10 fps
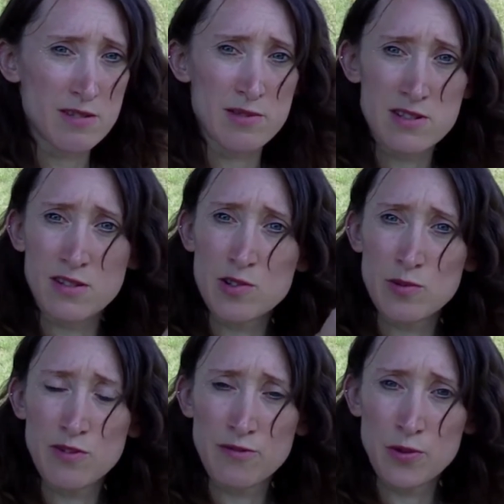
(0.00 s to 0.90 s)
So it starts
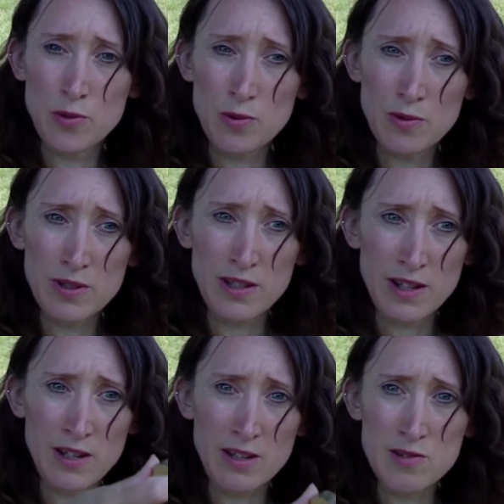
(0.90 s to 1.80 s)
with a Fool, and it
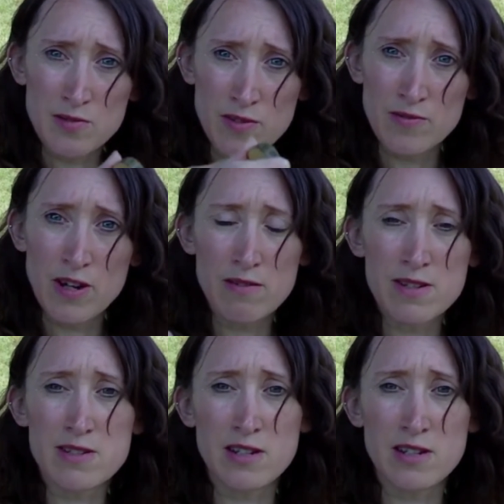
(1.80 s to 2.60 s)
then goes through various